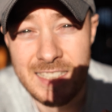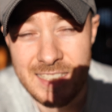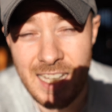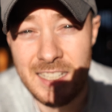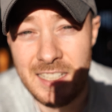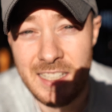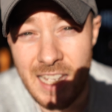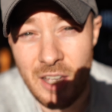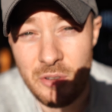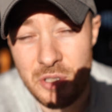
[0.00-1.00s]
exactly
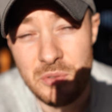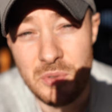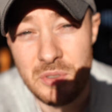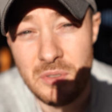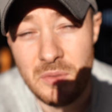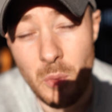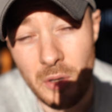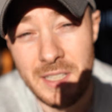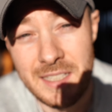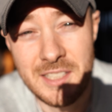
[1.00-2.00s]
how you would
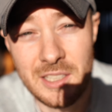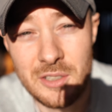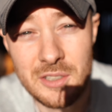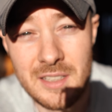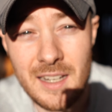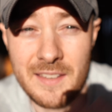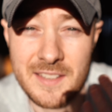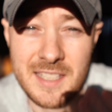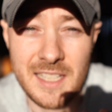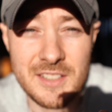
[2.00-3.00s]
want it to look. Like the
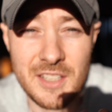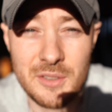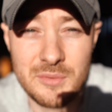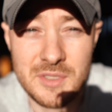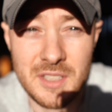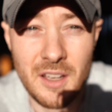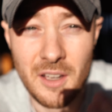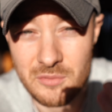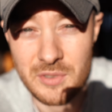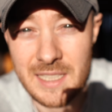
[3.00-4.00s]
skin tones
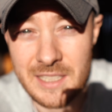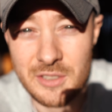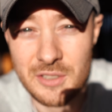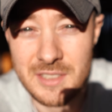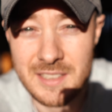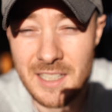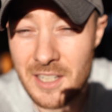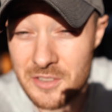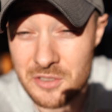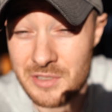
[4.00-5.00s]
are really good,
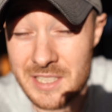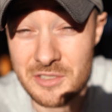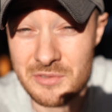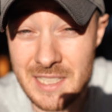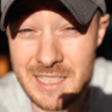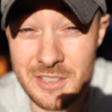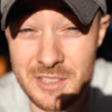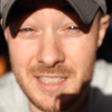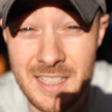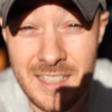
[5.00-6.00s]
the greens are really
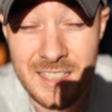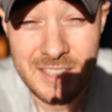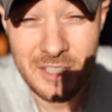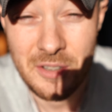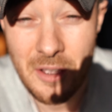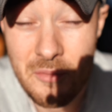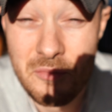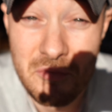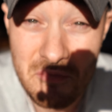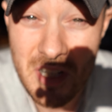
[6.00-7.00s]
good, so
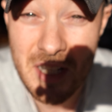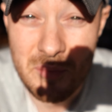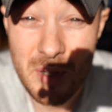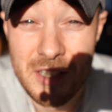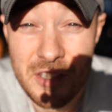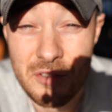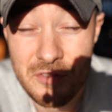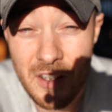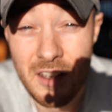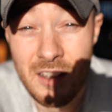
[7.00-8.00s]
really impressed so
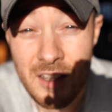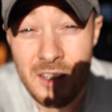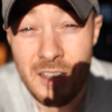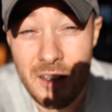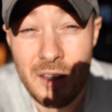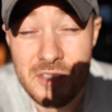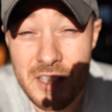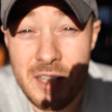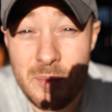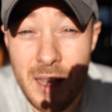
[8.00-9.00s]
far. I have to
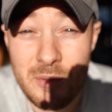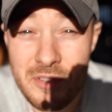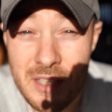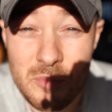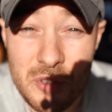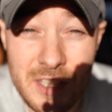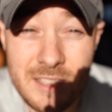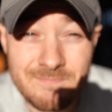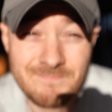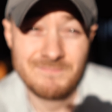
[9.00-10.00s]
keep playing with it and we'll see.
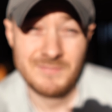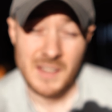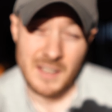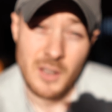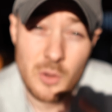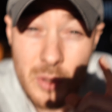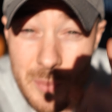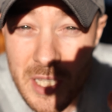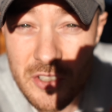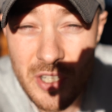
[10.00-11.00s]
Oh, it'd
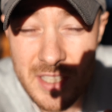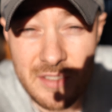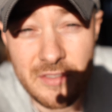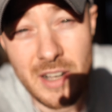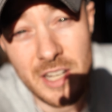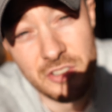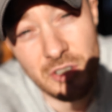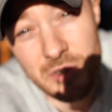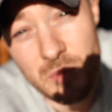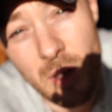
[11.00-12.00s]
be interesting for
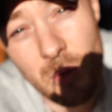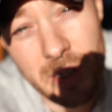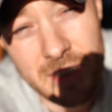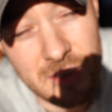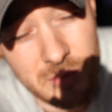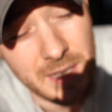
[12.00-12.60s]
Astro as well, what it does with